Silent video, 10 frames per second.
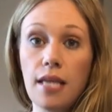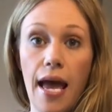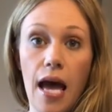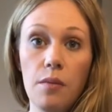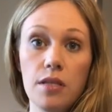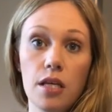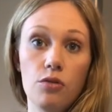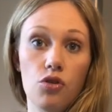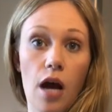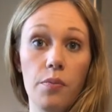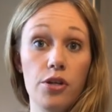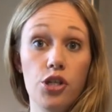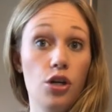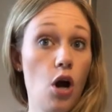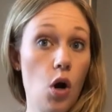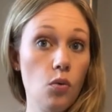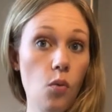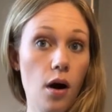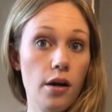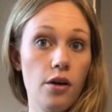tabs that you drop into your
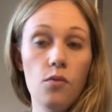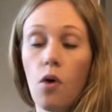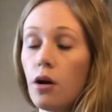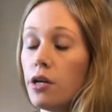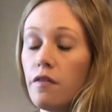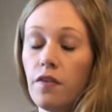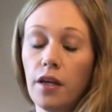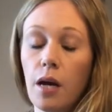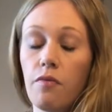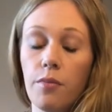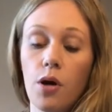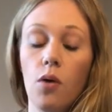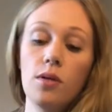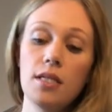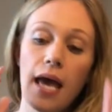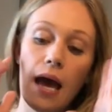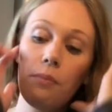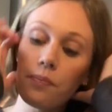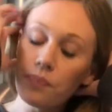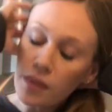own water you're filling up from your own
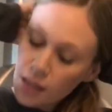tap,